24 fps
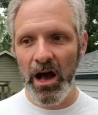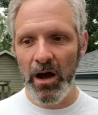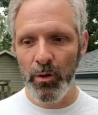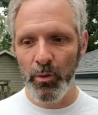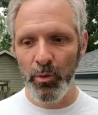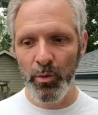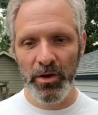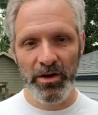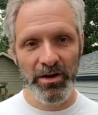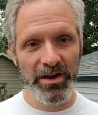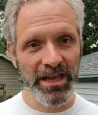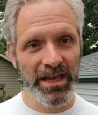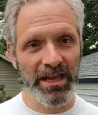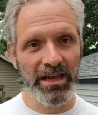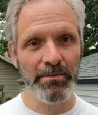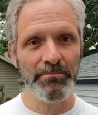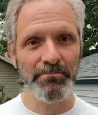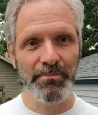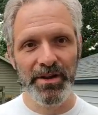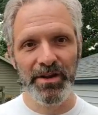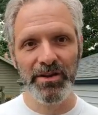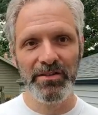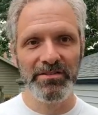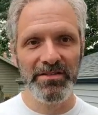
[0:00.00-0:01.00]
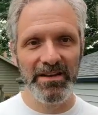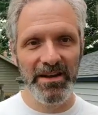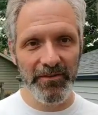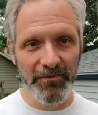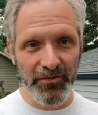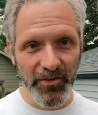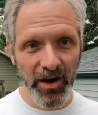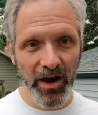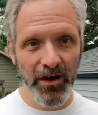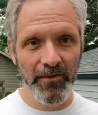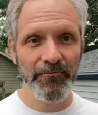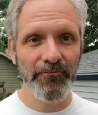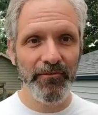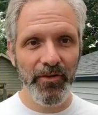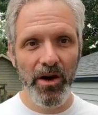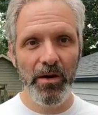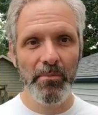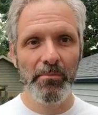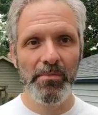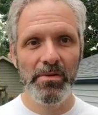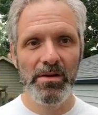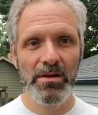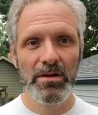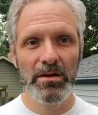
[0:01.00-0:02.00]
where he and Middleton have come
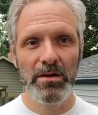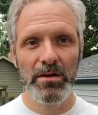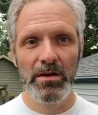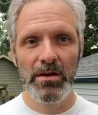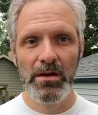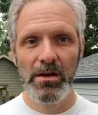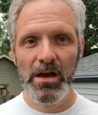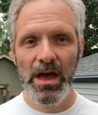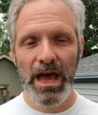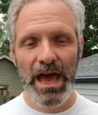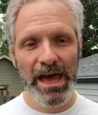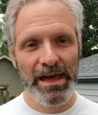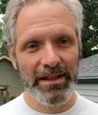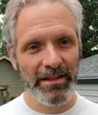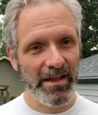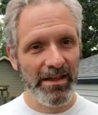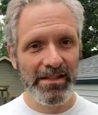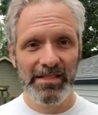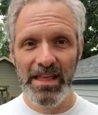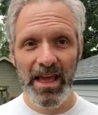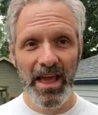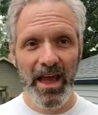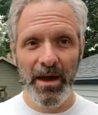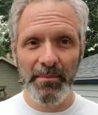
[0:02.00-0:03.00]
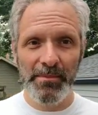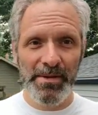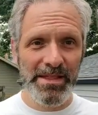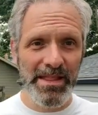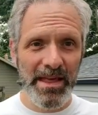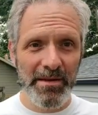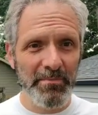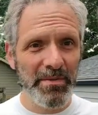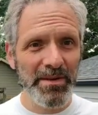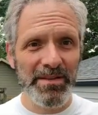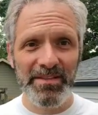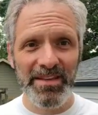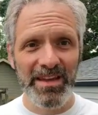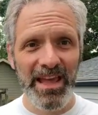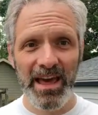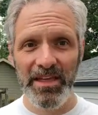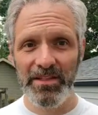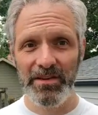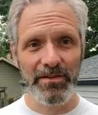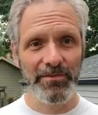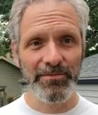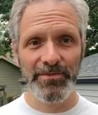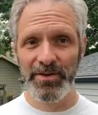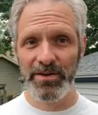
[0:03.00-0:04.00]
from, and they've been
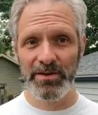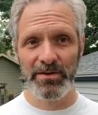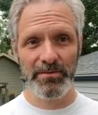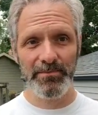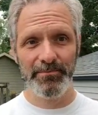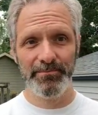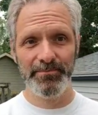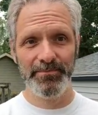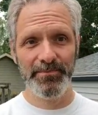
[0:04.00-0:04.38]
together for,